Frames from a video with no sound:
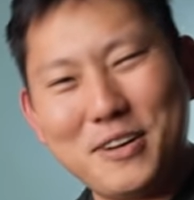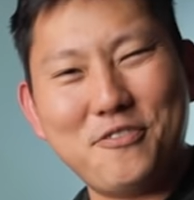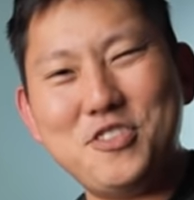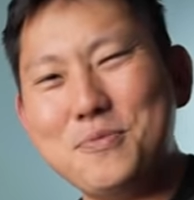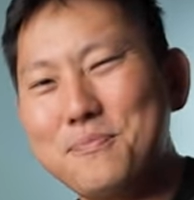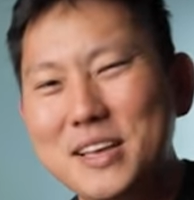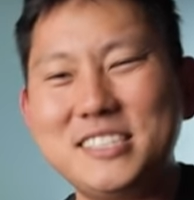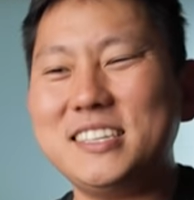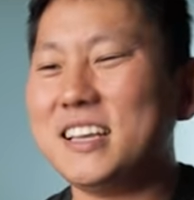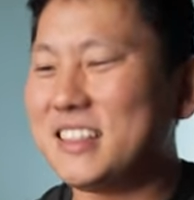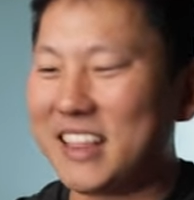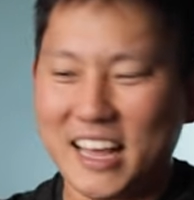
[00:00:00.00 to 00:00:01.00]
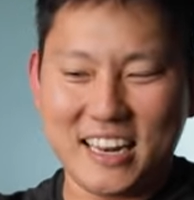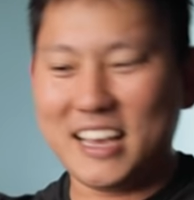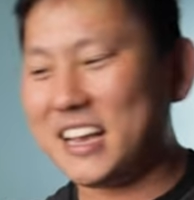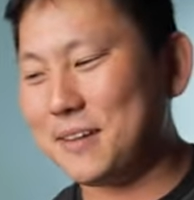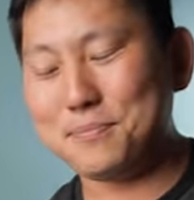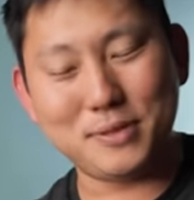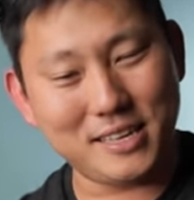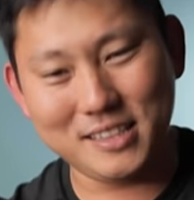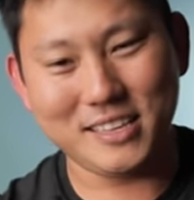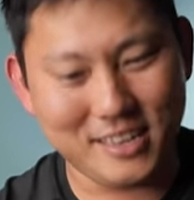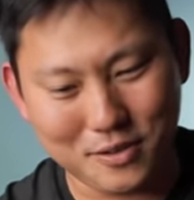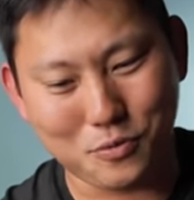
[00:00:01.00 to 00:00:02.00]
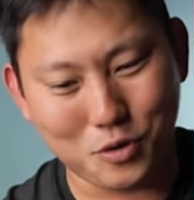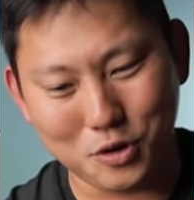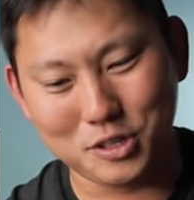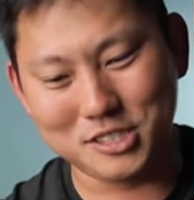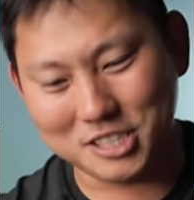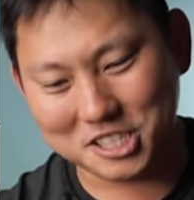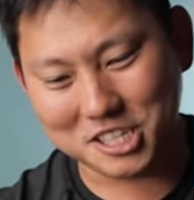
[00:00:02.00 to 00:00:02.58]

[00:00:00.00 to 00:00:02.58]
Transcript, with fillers: but if you miss it, then it completely ruins the